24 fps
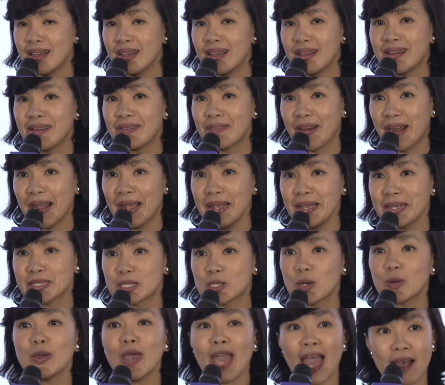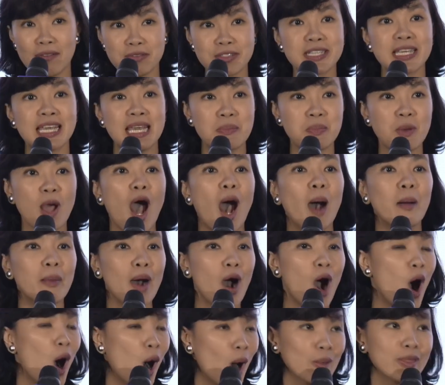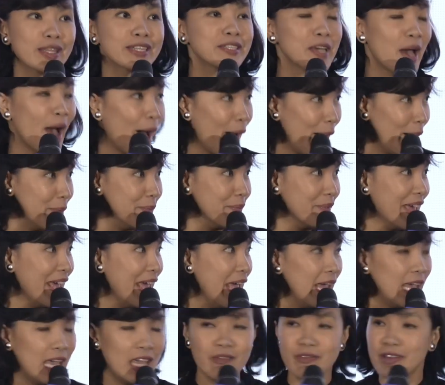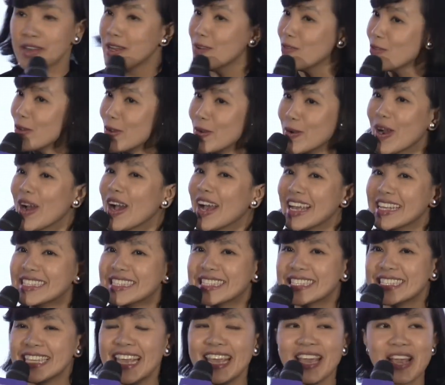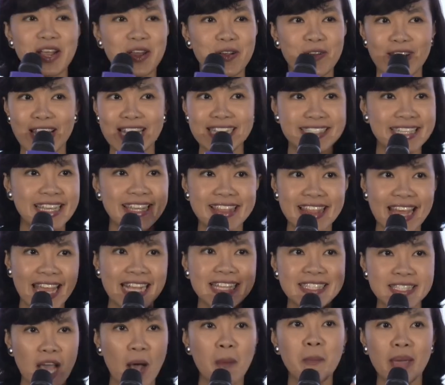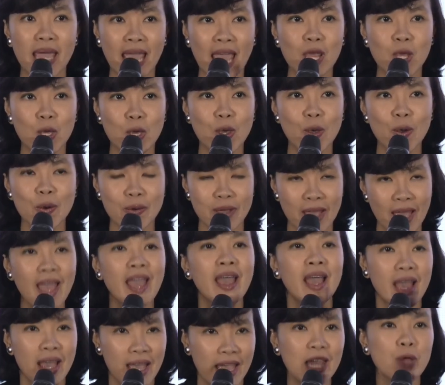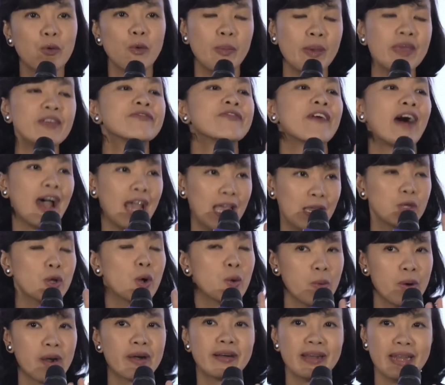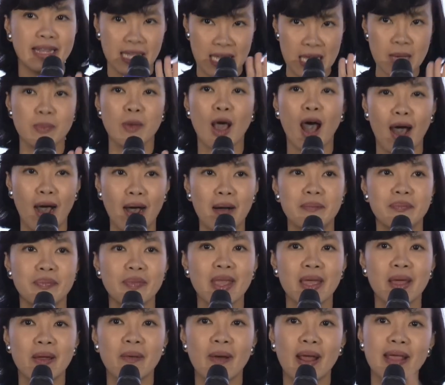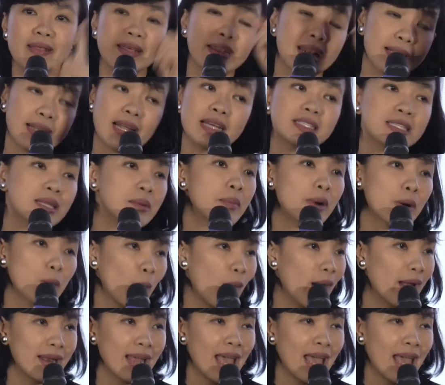right? So you have to keep calm all the time. Even if you see crazy things coming at you, it will be fine, don't worry, keep calm, right? That's number one.